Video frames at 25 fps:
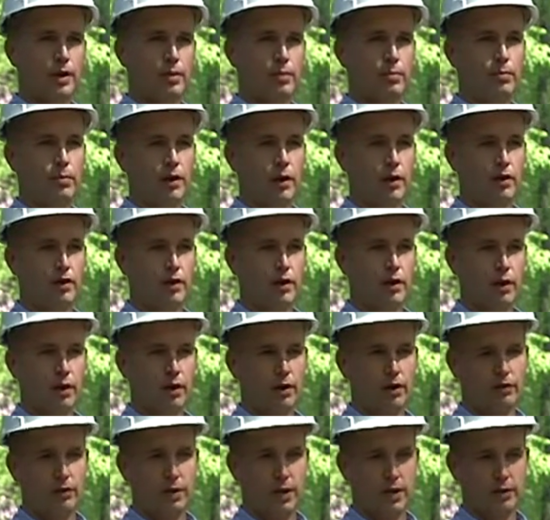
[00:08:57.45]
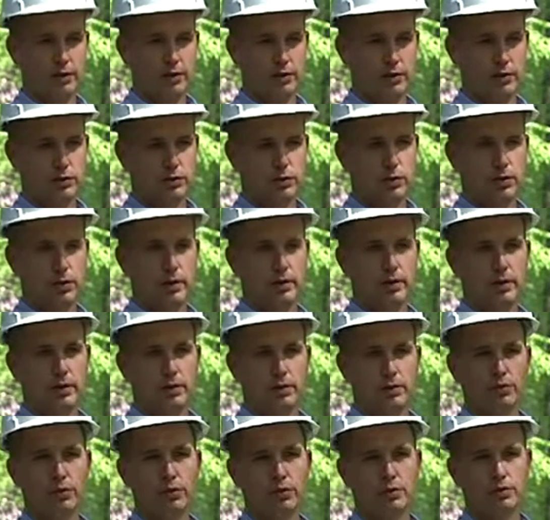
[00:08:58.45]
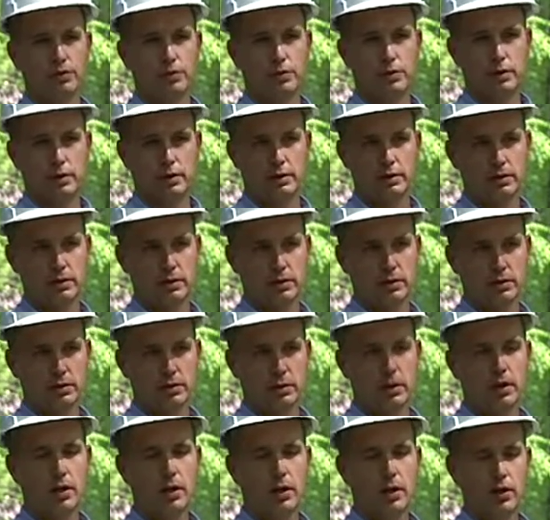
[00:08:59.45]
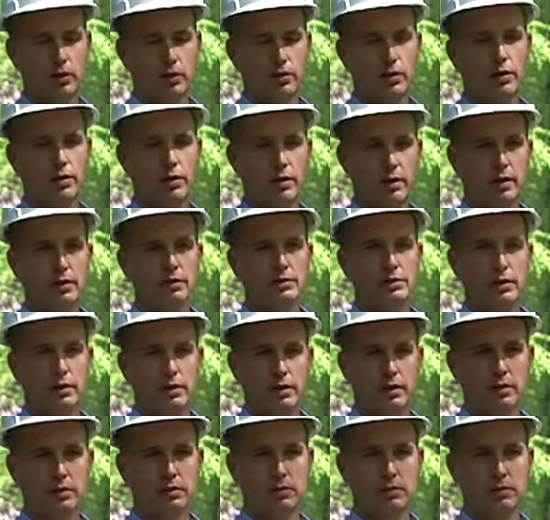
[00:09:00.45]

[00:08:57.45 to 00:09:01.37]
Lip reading: but there are advantages to working with this particular owner and engineer.